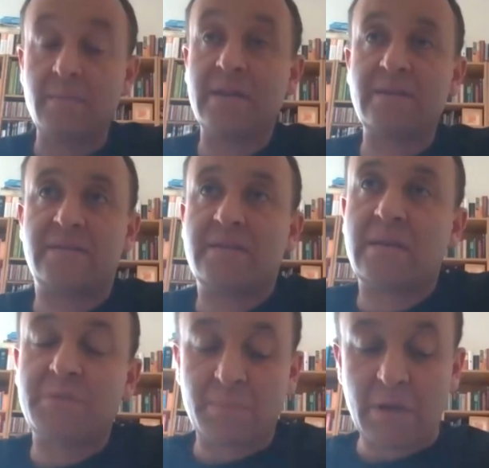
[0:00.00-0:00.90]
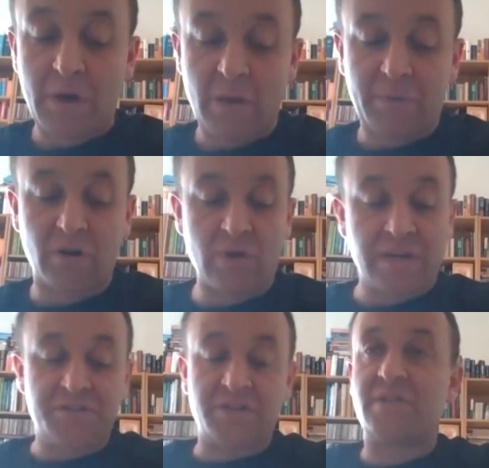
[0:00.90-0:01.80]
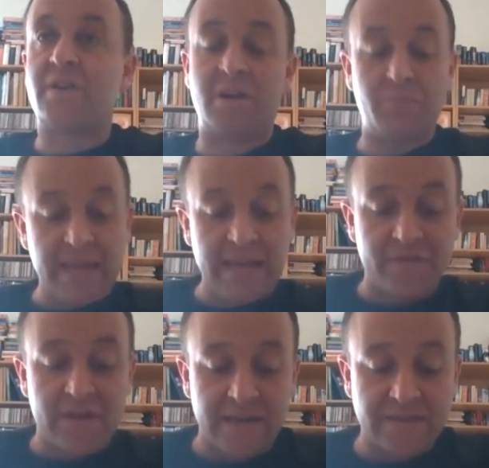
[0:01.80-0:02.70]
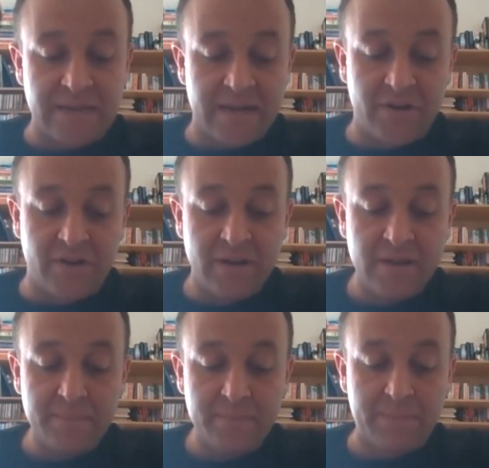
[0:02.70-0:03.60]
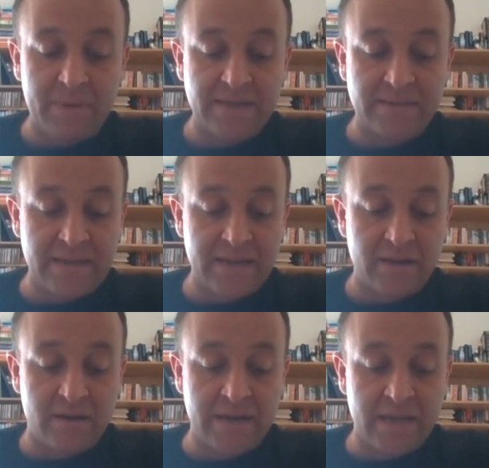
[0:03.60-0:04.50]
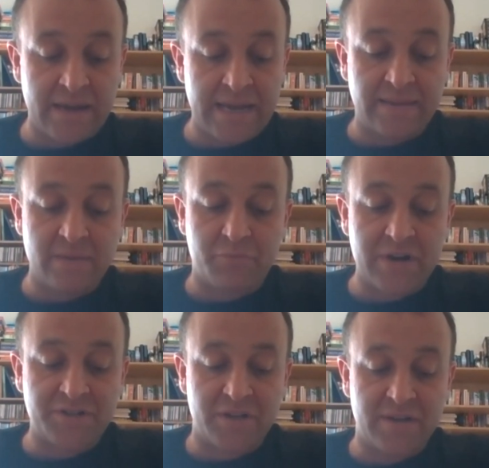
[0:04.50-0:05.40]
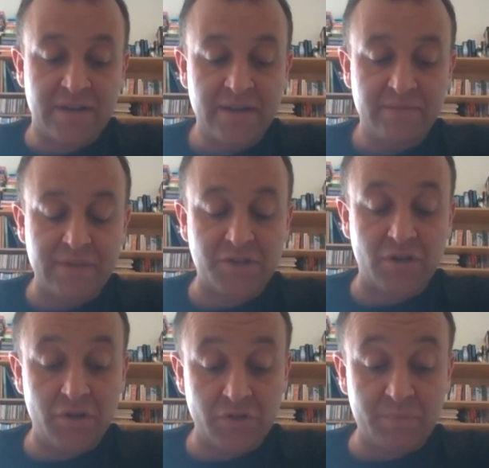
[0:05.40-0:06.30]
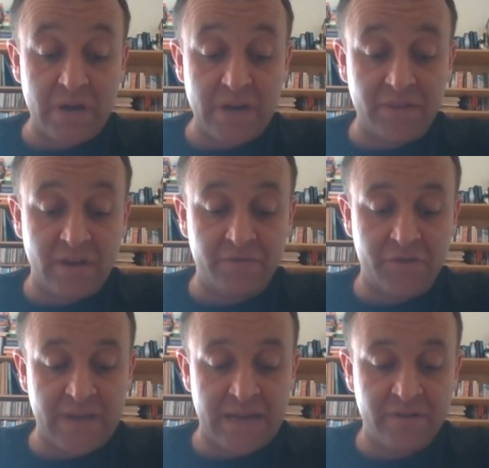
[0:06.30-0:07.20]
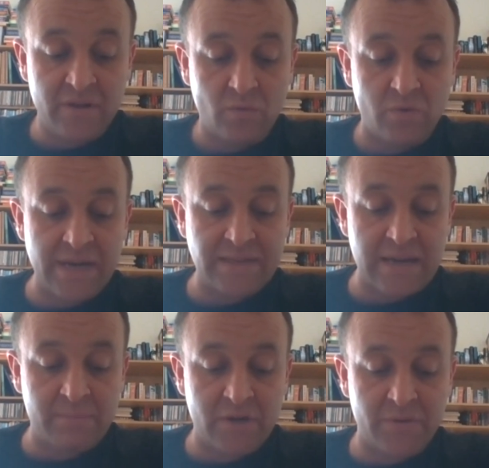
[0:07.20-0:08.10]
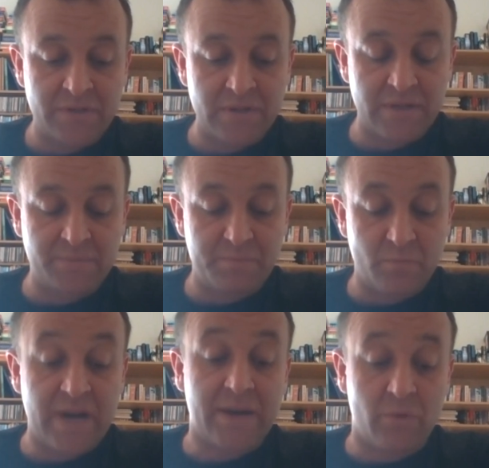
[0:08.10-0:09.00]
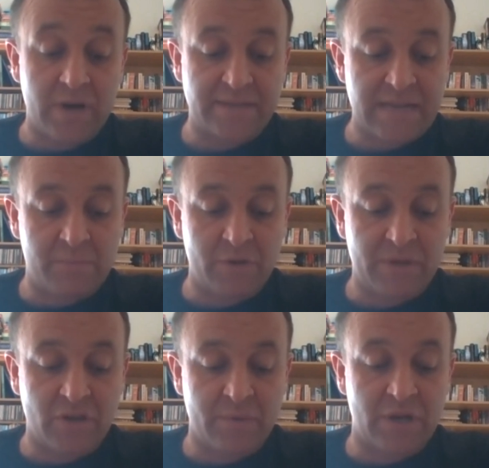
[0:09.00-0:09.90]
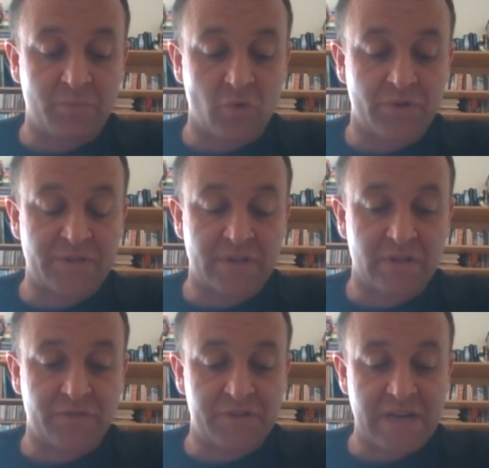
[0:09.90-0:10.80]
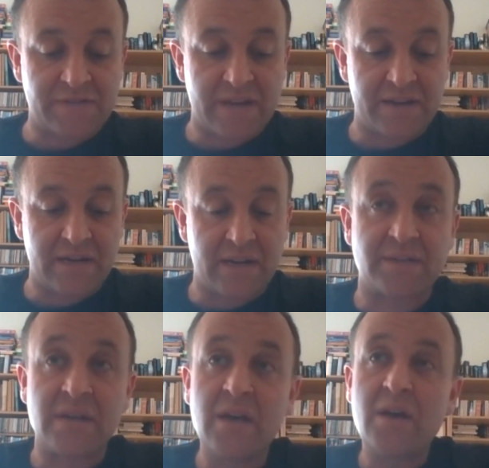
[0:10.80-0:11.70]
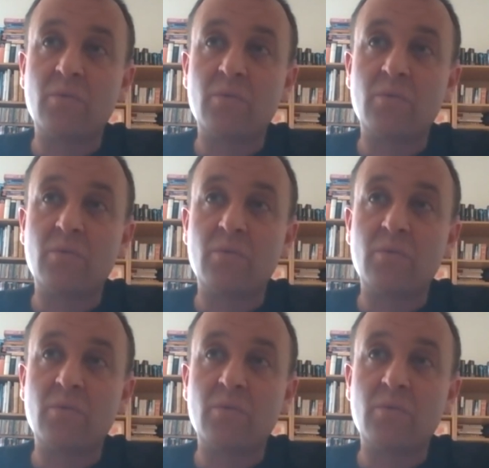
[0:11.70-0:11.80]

I mean, this seems to be a popular question tonight. We have Alexander Pepe saying, hi, I had the impression that you can use Python for that. Why is Tableau becoming an important skill for data analytics?